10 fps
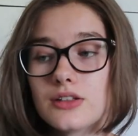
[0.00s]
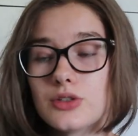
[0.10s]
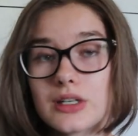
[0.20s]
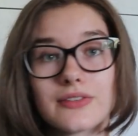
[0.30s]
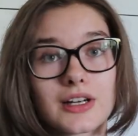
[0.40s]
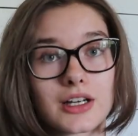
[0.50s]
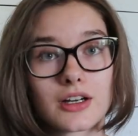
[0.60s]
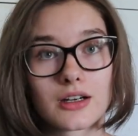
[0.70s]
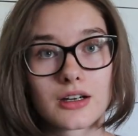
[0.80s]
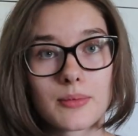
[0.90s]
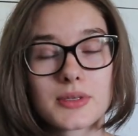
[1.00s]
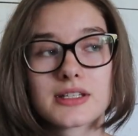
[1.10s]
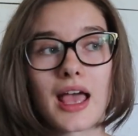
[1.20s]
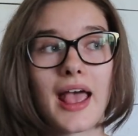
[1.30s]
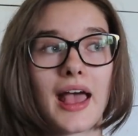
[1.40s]
two different
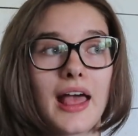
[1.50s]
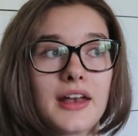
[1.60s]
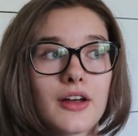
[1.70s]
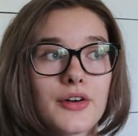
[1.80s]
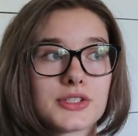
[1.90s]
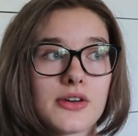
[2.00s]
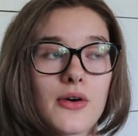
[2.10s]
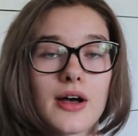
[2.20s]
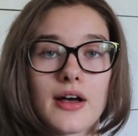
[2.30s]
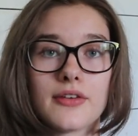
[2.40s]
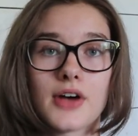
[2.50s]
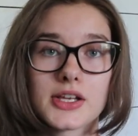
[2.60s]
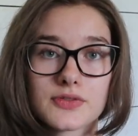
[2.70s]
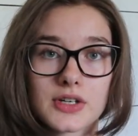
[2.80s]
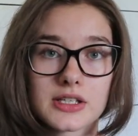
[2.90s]
herbs and also a
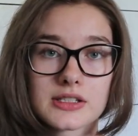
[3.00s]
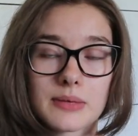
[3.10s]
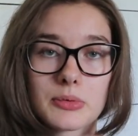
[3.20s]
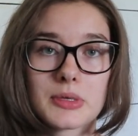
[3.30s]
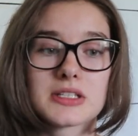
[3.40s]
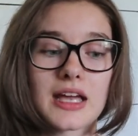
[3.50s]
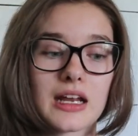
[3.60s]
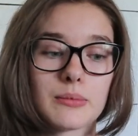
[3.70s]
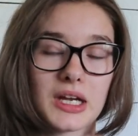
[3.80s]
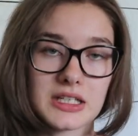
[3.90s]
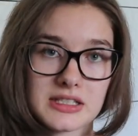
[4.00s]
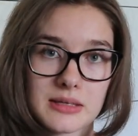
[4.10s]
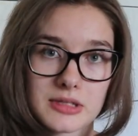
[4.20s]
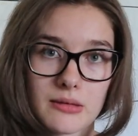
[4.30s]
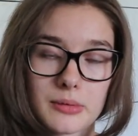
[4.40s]
phosphorus supplement and a
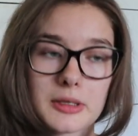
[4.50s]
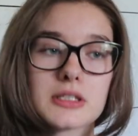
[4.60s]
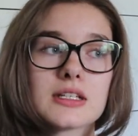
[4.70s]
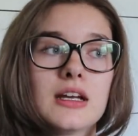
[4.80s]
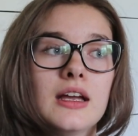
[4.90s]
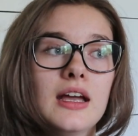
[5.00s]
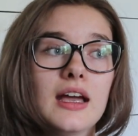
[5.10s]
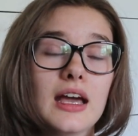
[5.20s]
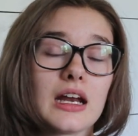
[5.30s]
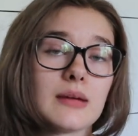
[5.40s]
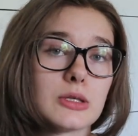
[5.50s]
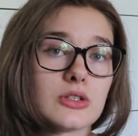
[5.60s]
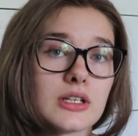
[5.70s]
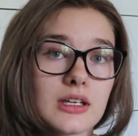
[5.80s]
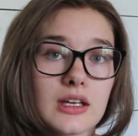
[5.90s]
magnesium supplement. And I've been
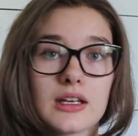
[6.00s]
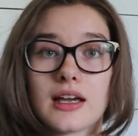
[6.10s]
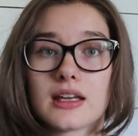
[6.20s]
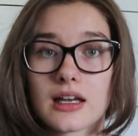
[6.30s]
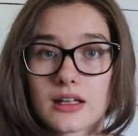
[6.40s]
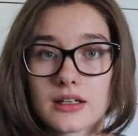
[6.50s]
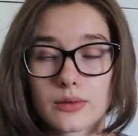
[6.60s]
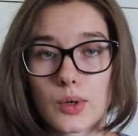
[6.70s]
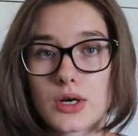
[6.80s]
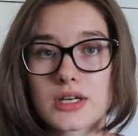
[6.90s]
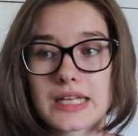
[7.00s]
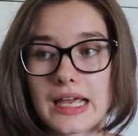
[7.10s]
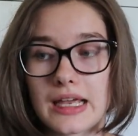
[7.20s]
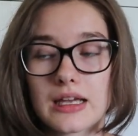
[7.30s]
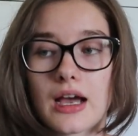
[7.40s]
drinking a gallon of water a
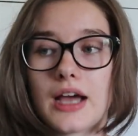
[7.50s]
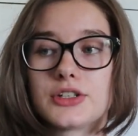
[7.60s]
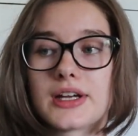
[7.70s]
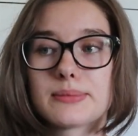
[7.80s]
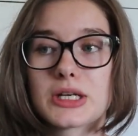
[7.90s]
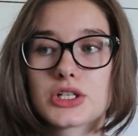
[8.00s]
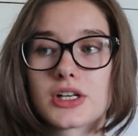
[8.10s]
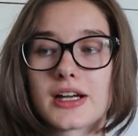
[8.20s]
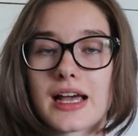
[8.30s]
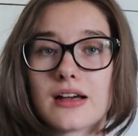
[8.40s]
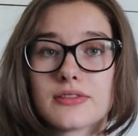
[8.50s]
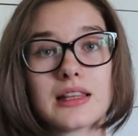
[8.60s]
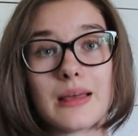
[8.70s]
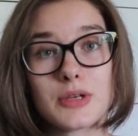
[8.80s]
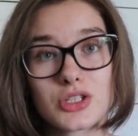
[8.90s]
day. I try to make sure I have
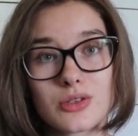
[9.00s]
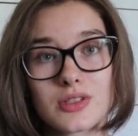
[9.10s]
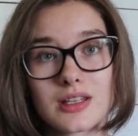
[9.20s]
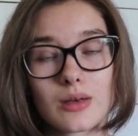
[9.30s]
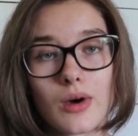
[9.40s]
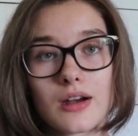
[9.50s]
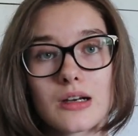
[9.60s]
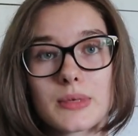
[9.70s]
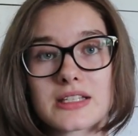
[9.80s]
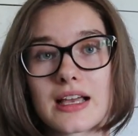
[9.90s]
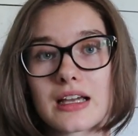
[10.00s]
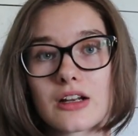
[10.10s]
lemon juice in the water because that